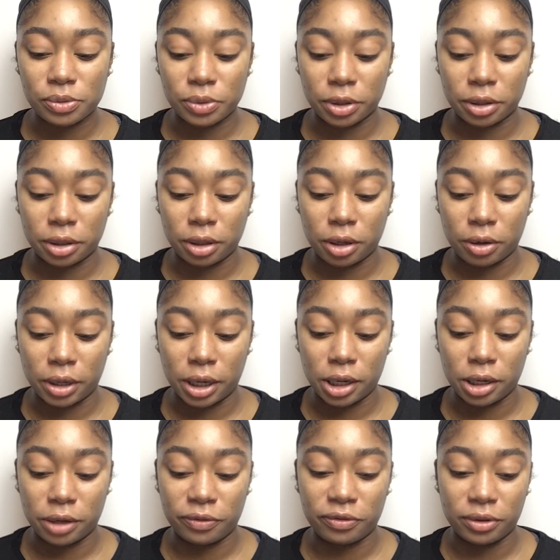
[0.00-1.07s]
we're gonna go ahead
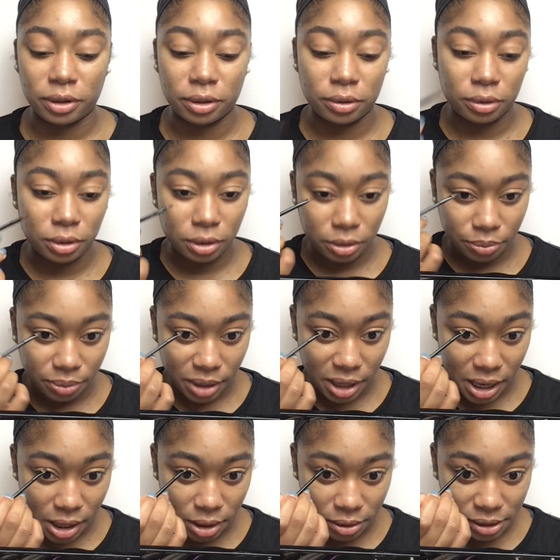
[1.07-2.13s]
and fill in the
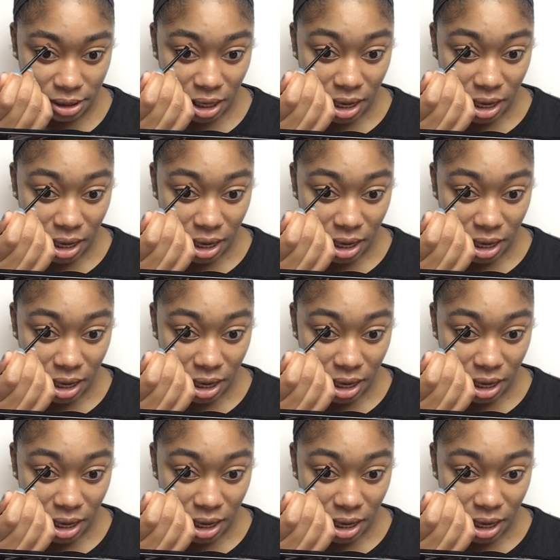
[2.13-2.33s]
brows.